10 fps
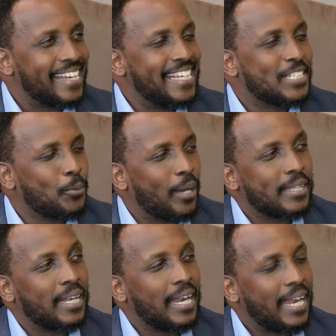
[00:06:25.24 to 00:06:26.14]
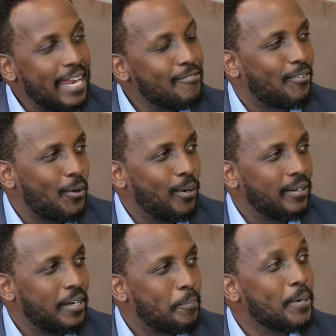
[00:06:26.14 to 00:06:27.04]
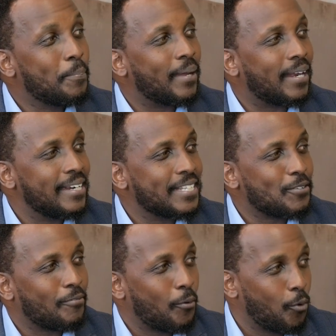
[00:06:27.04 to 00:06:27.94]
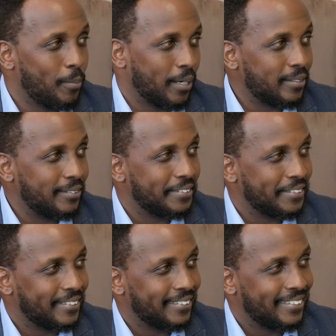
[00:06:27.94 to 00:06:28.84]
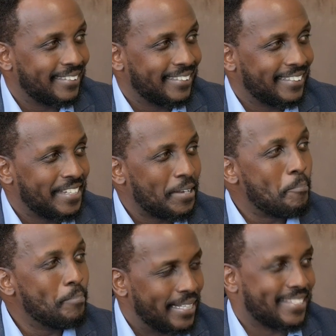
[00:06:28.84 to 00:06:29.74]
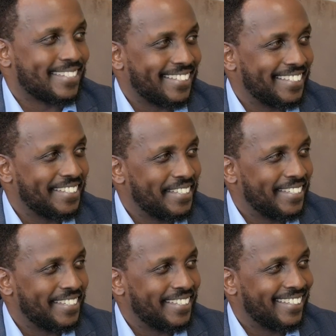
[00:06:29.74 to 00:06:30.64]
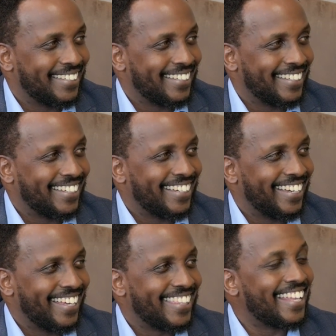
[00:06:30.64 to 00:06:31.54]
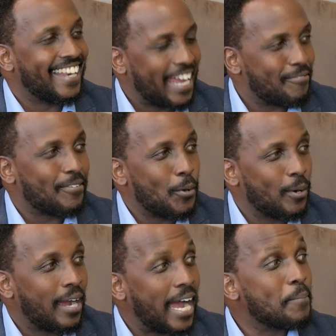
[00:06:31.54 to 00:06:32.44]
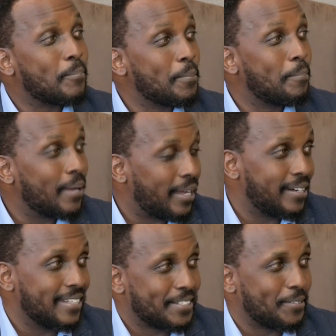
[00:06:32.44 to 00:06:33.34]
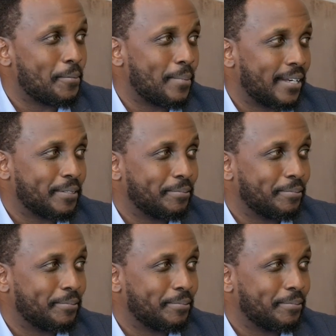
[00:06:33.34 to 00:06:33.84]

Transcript: is where the lifelong preparedness of a woman meets the lifelong unpreparedness of a man.